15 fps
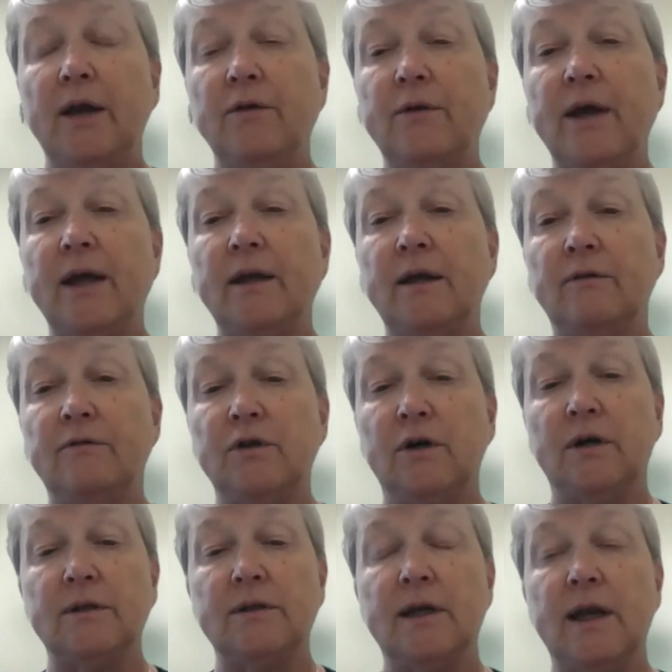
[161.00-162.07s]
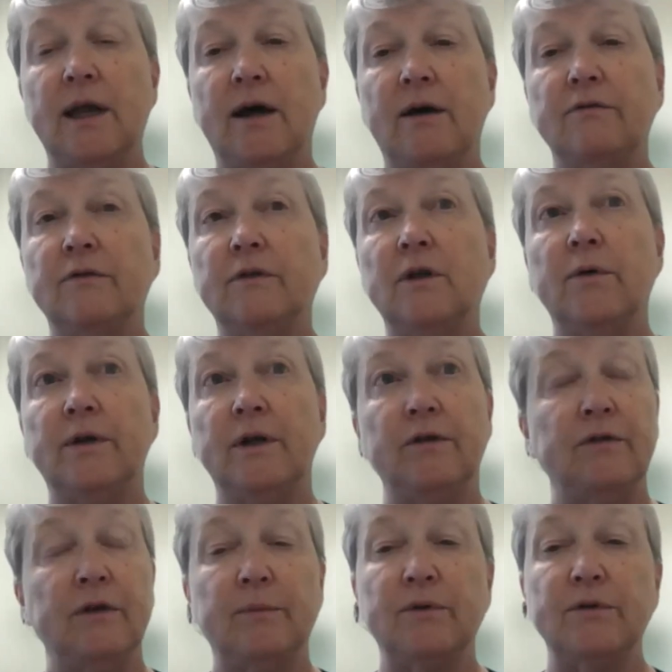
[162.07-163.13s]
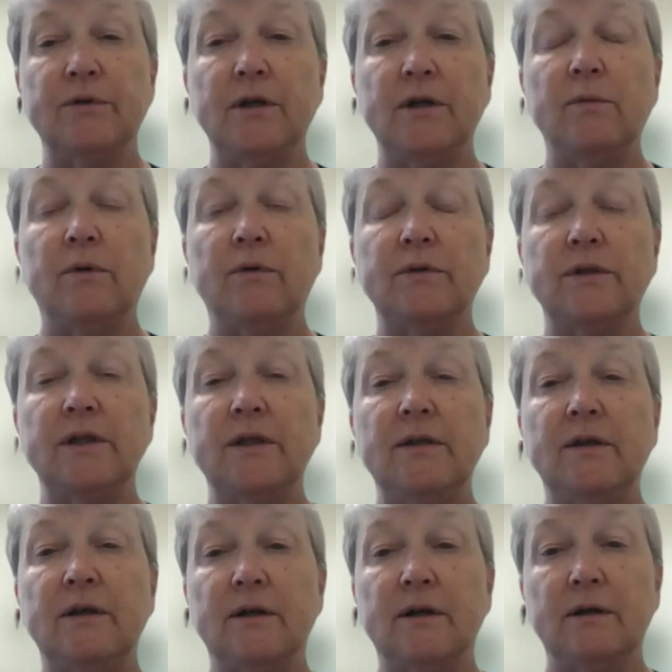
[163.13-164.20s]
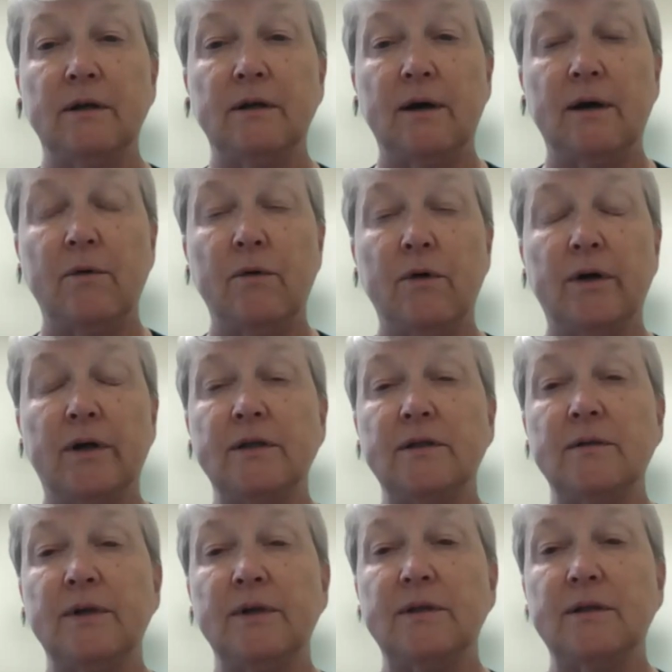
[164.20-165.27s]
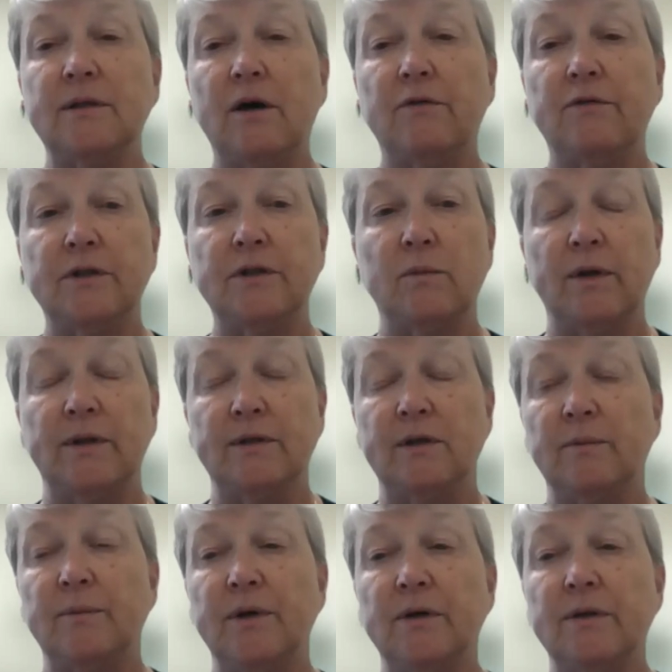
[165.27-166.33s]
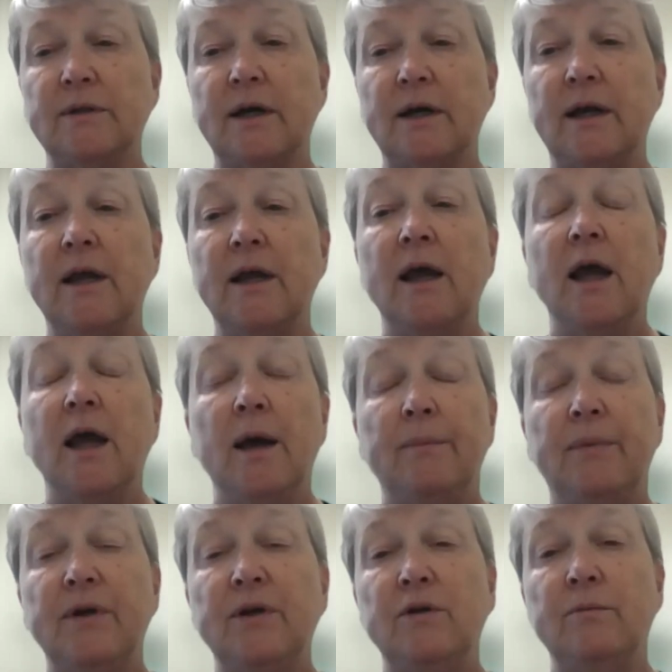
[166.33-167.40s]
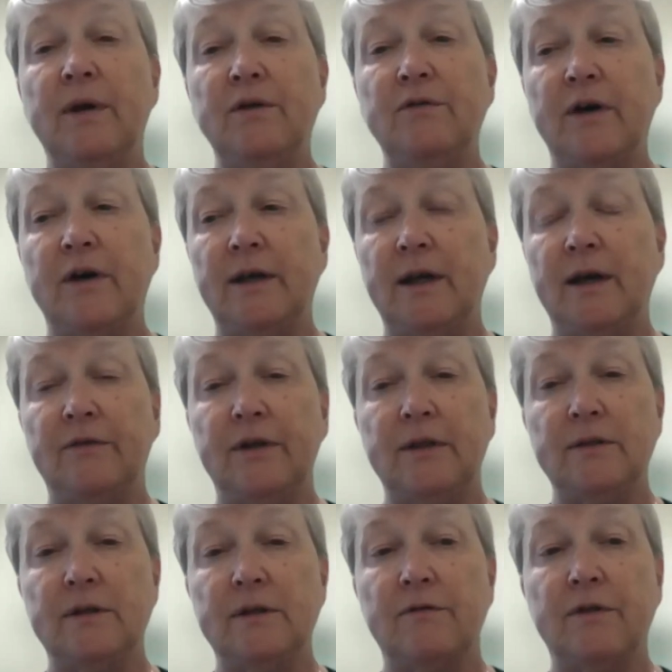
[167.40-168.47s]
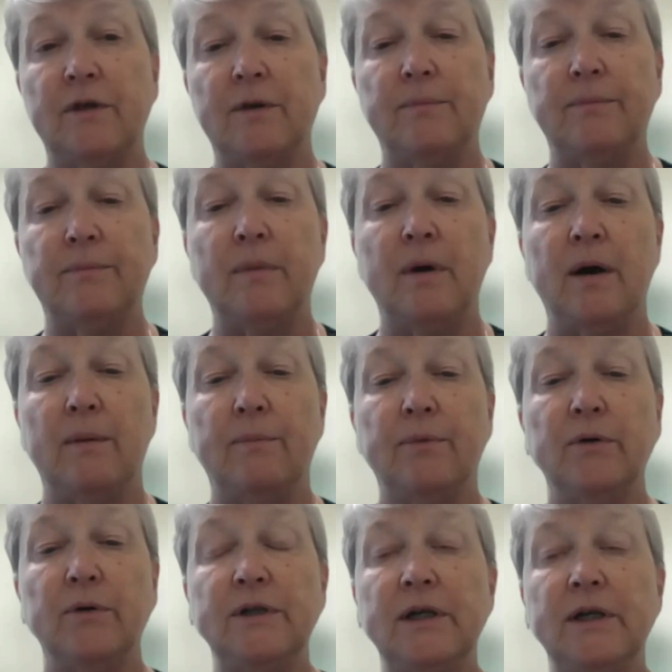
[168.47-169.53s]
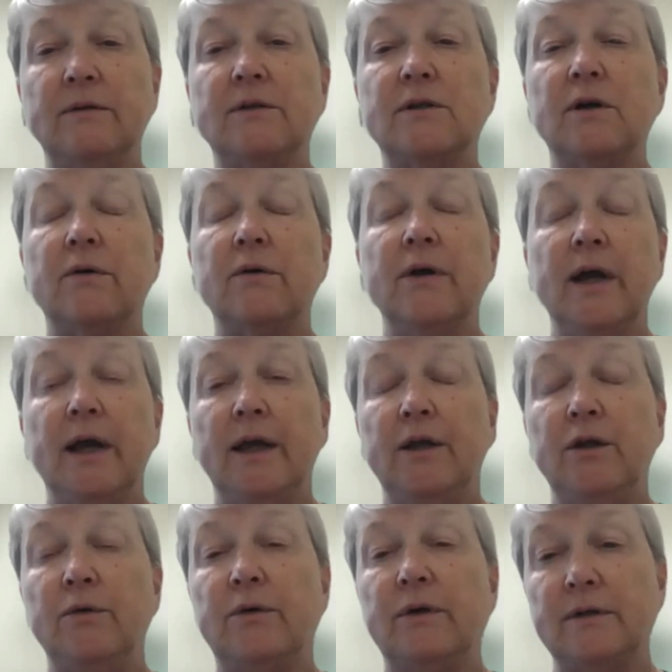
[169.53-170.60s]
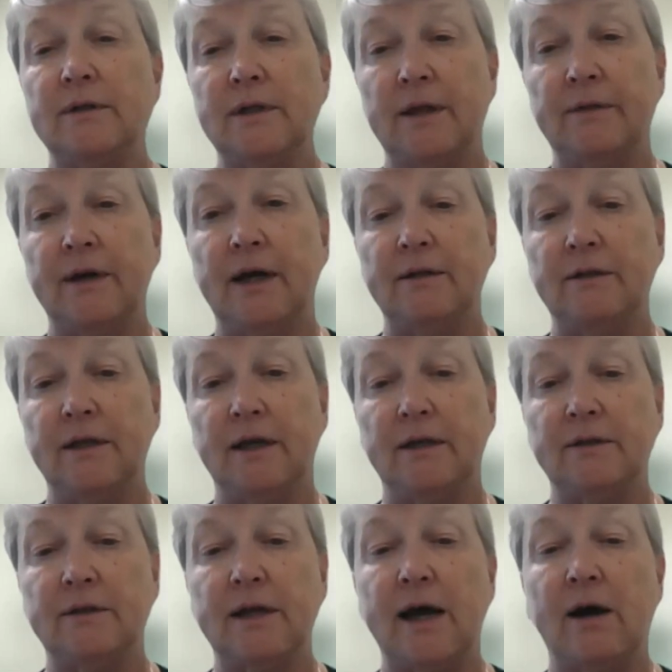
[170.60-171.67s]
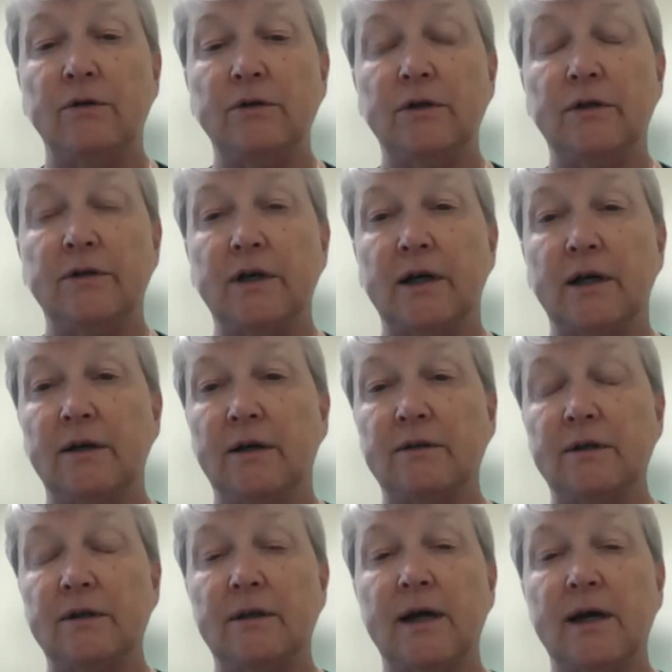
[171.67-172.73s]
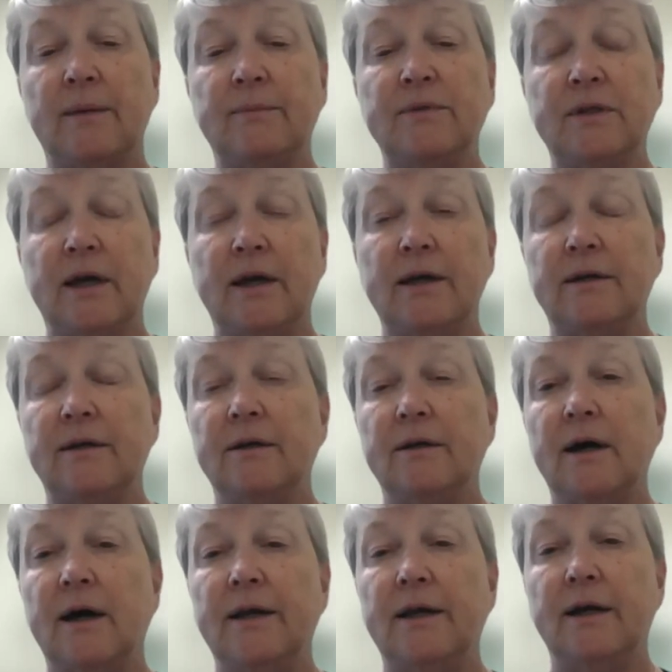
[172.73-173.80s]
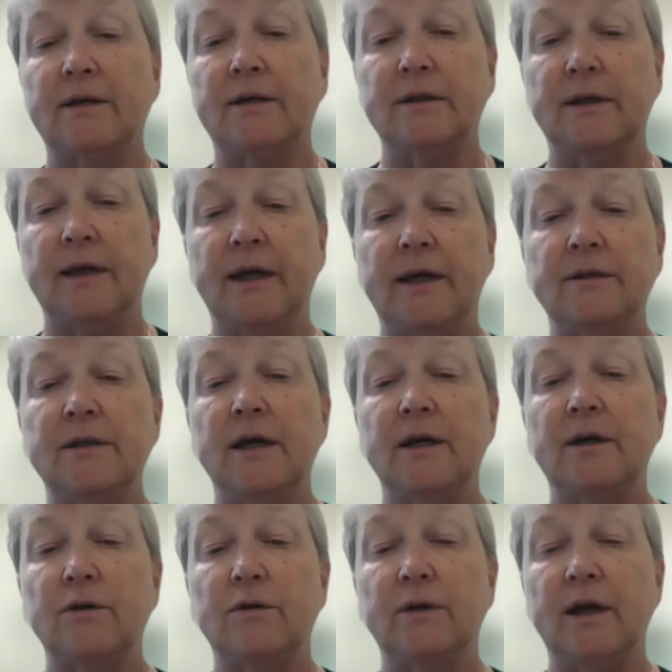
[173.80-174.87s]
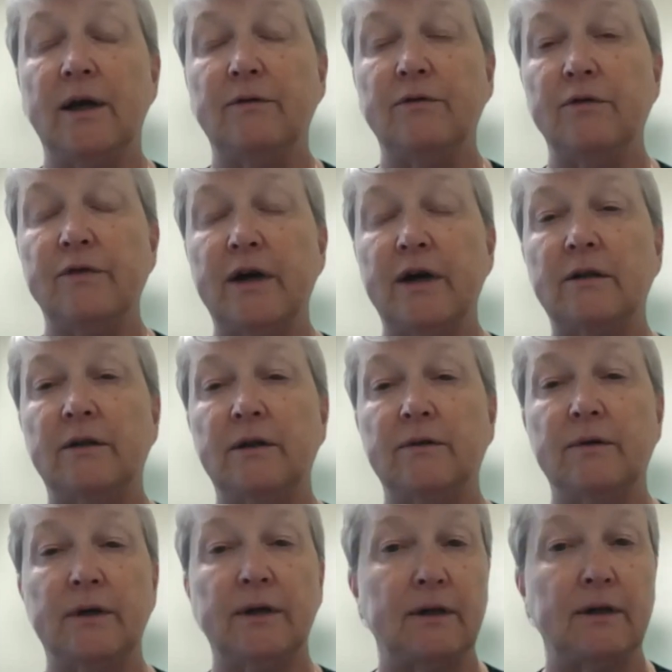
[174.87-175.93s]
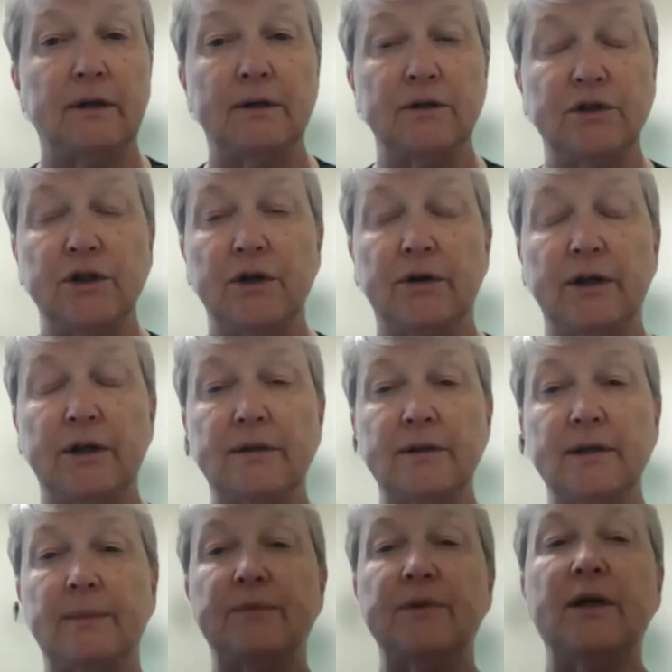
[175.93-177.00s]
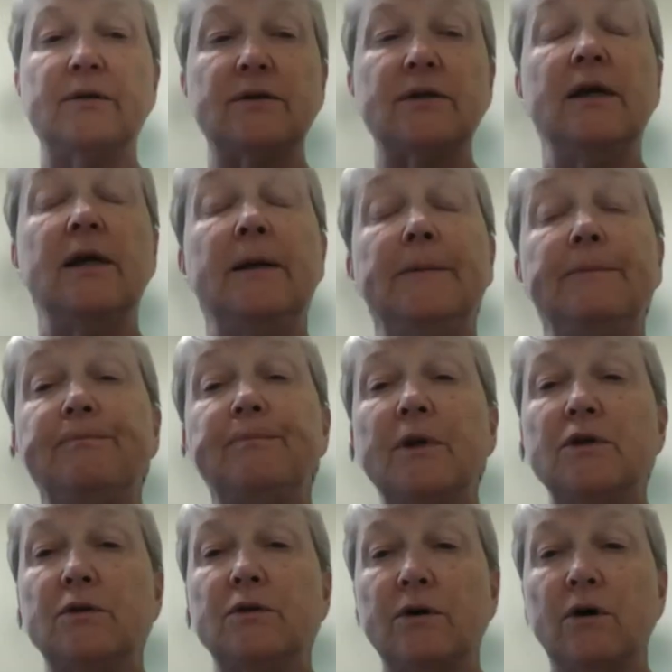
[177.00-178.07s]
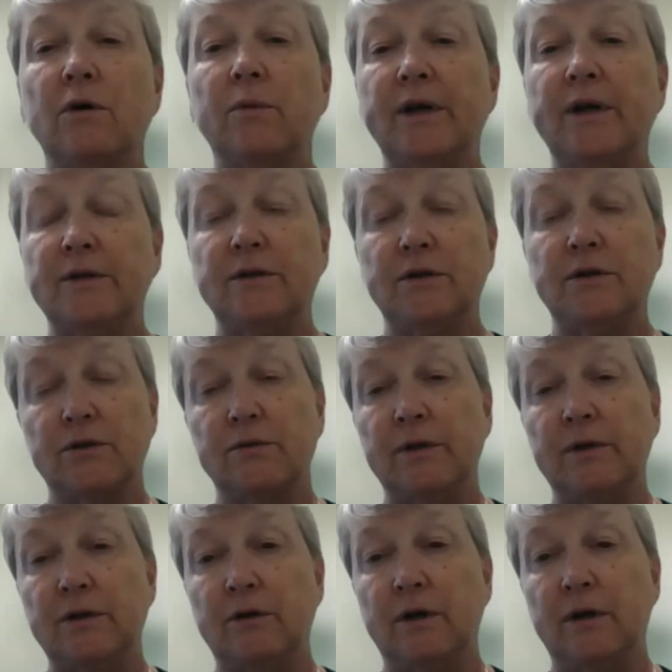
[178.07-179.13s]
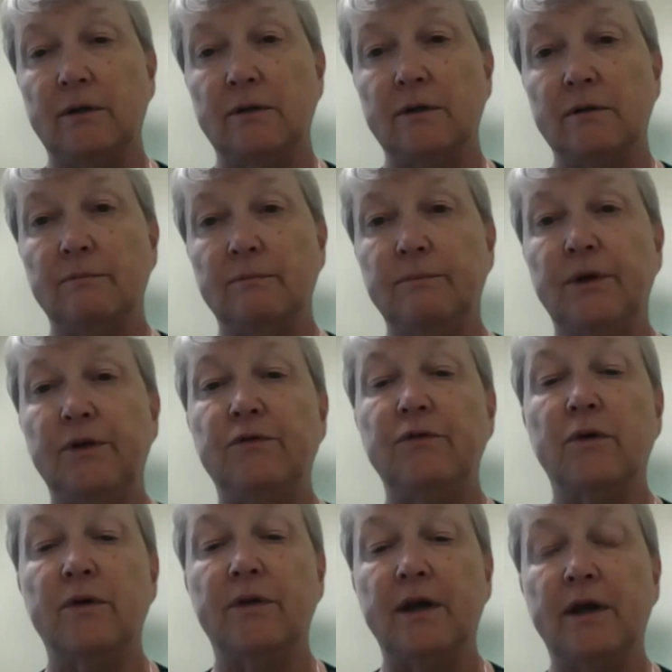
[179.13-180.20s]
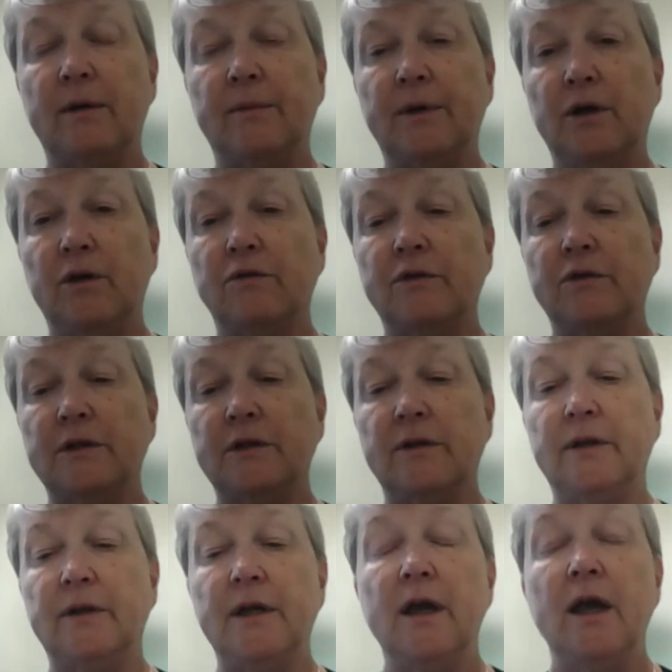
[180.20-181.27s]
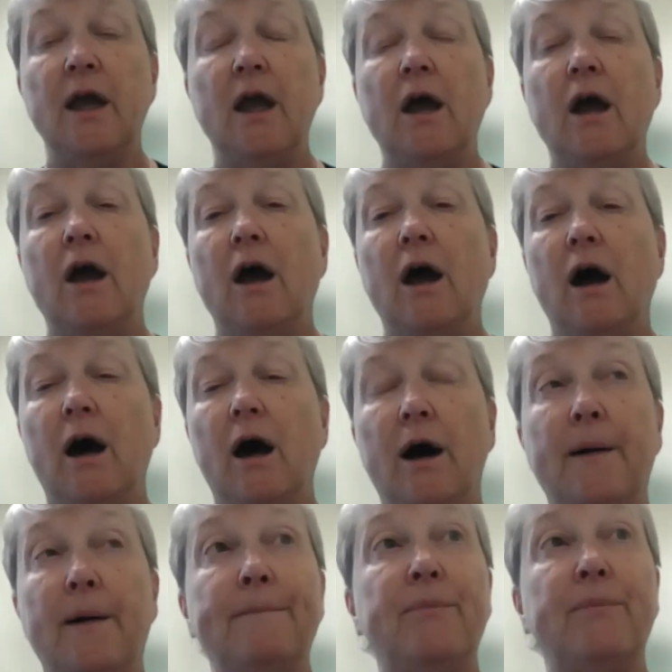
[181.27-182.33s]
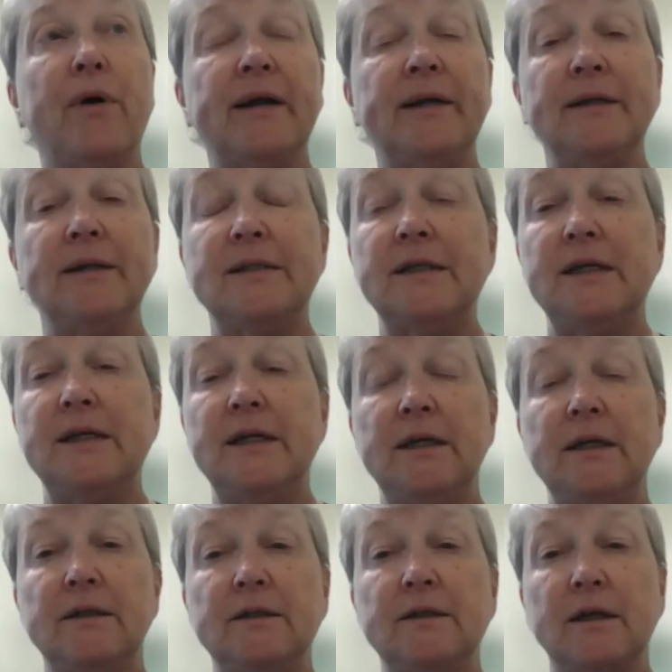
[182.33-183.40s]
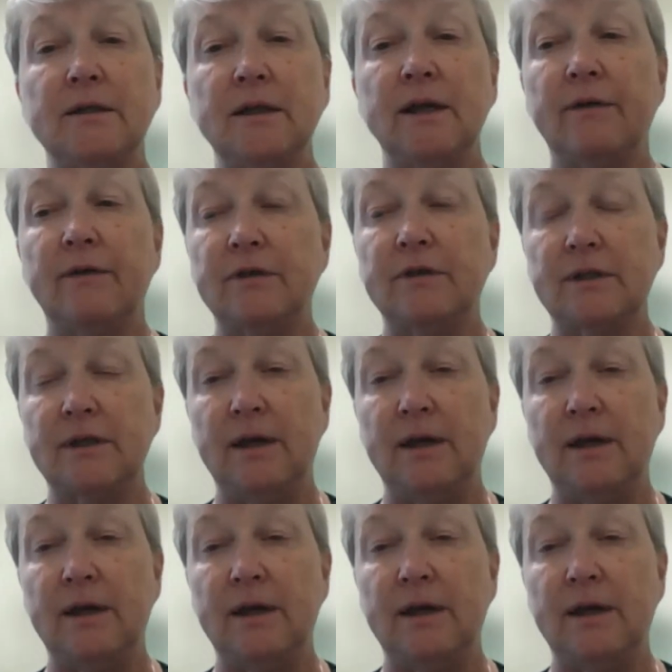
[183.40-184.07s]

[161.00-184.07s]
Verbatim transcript: And you can have dogs that have low enough numbers that you won't see the uh, organism itself. It's a one cell parasite, but you may find evidence of the uh, proteins. So you can send that test out to the diagnostic labs like IDEXX and Antech. You can have your vet clinic run it on a Giardia SNAP test. So there are ways to screen dogs before they come into your facility um, pregnancy doesn't have the